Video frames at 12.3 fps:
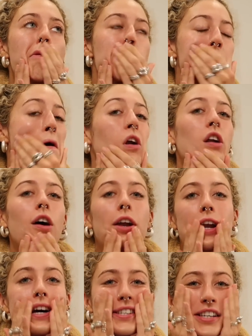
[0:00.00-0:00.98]
got a
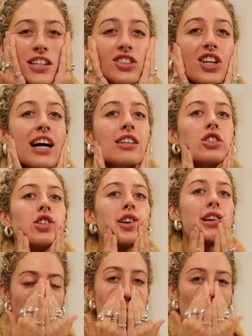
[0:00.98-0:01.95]
lot less
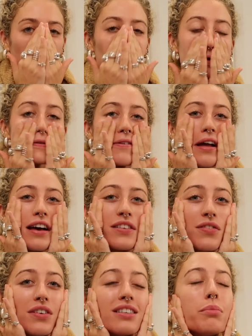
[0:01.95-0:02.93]
congestion, my pores are
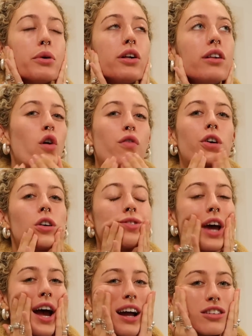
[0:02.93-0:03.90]
less visible, overall
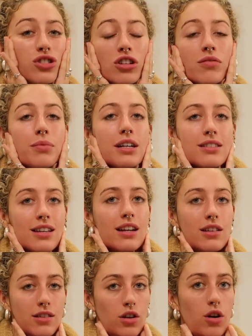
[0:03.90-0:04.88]
texture of my skin
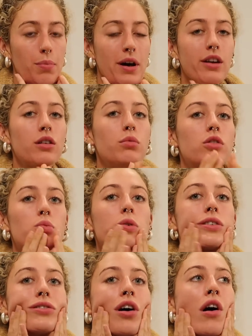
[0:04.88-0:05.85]
is a lot better, which
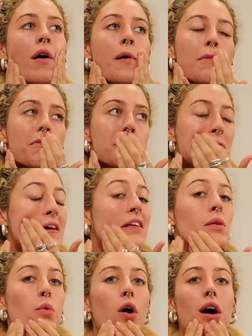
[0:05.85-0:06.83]
was
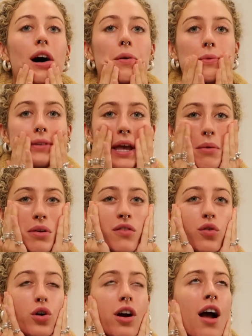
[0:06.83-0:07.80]
really what I was aiming
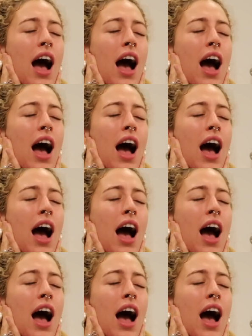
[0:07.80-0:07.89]
for.